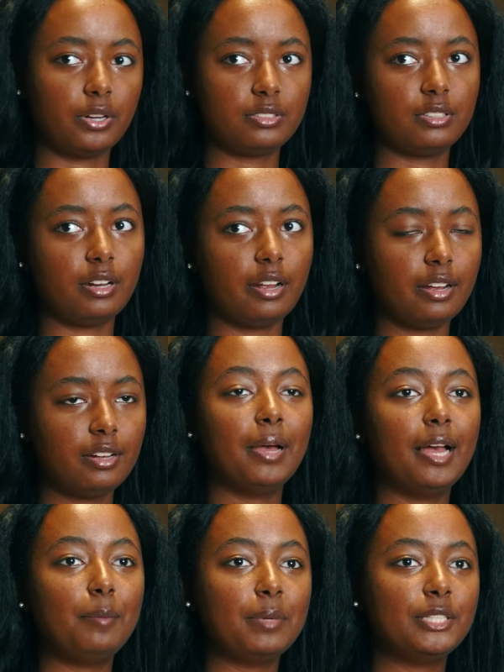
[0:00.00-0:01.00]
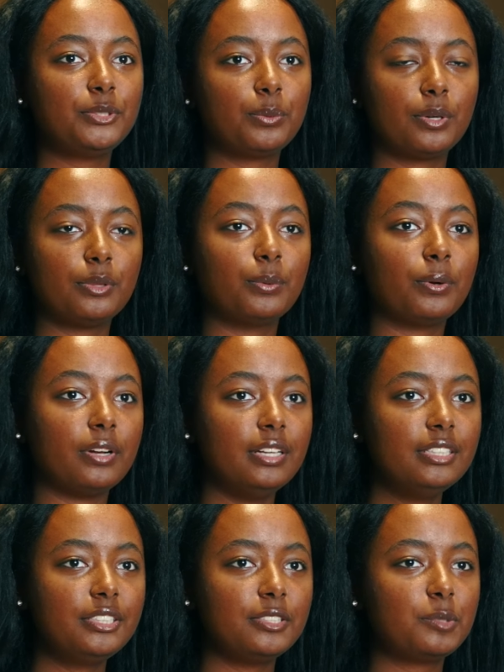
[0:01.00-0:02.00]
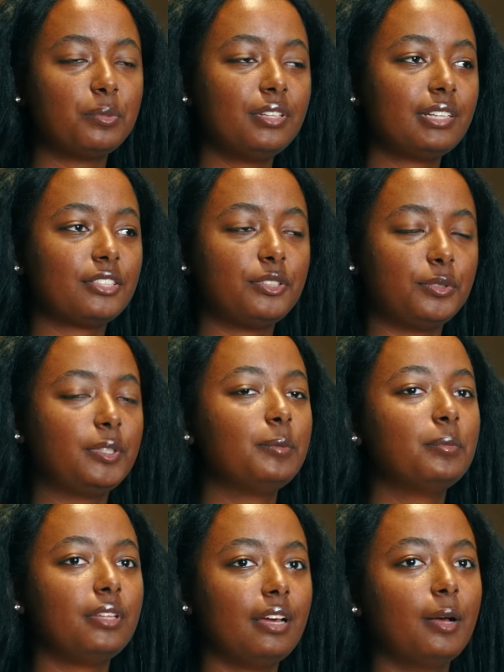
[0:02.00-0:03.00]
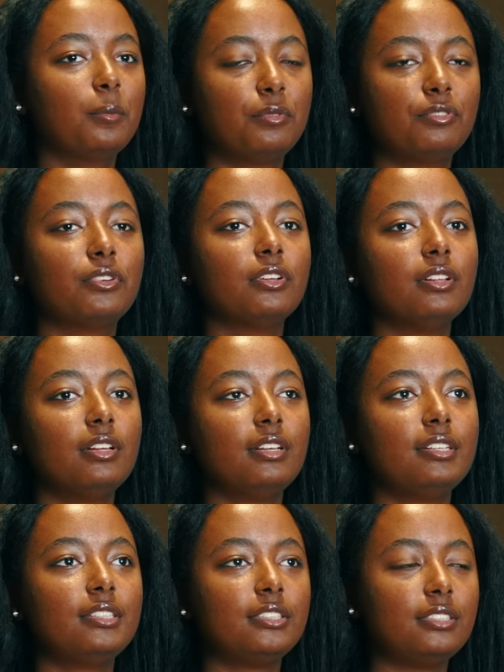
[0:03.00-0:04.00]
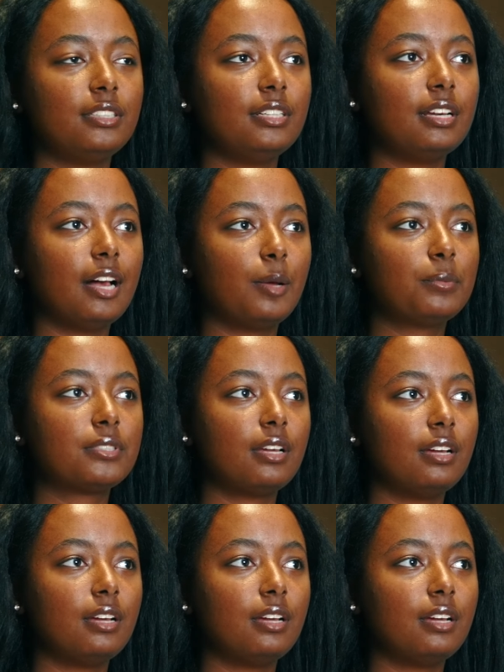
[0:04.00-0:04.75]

we are today. My mentor, Lori, she's been extremely helpful. She helps